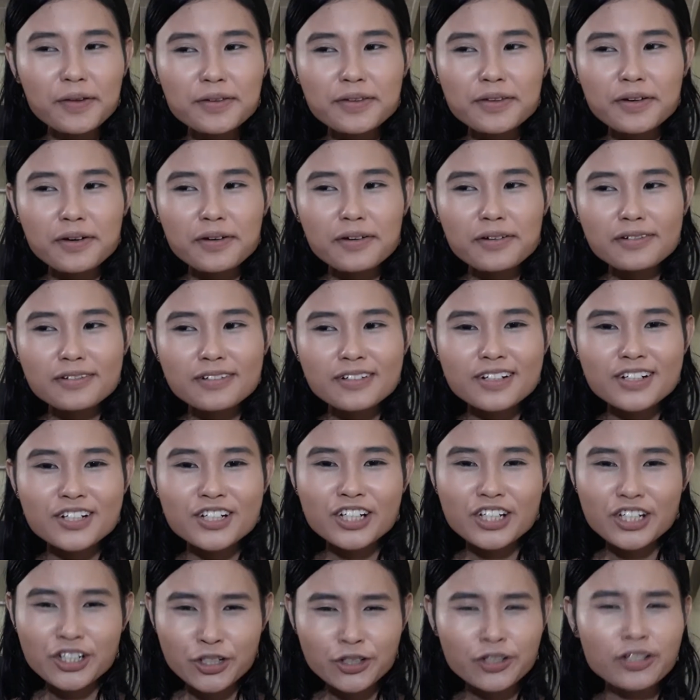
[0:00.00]
Although
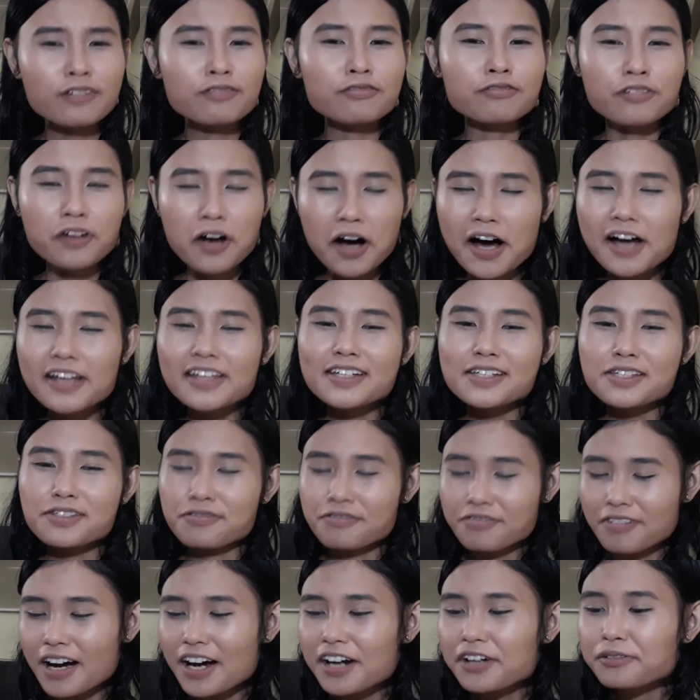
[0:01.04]
she should have gone as
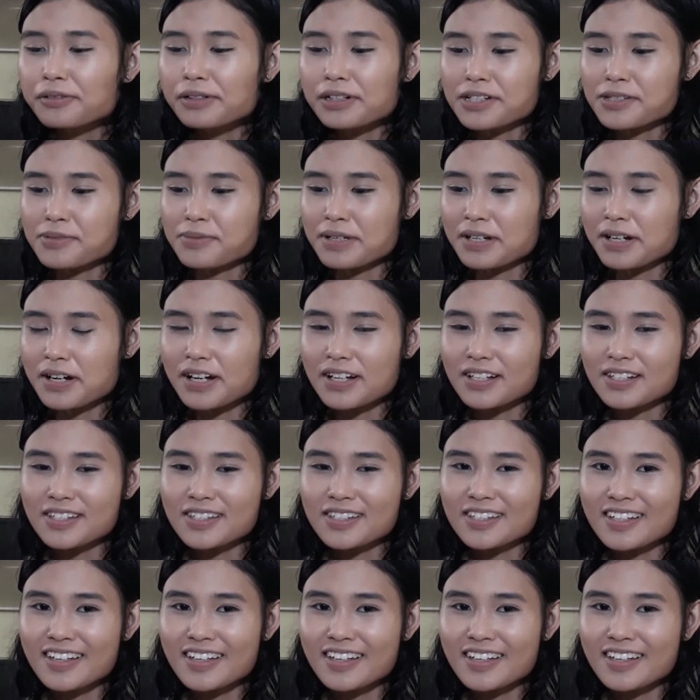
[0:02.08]
fireworks because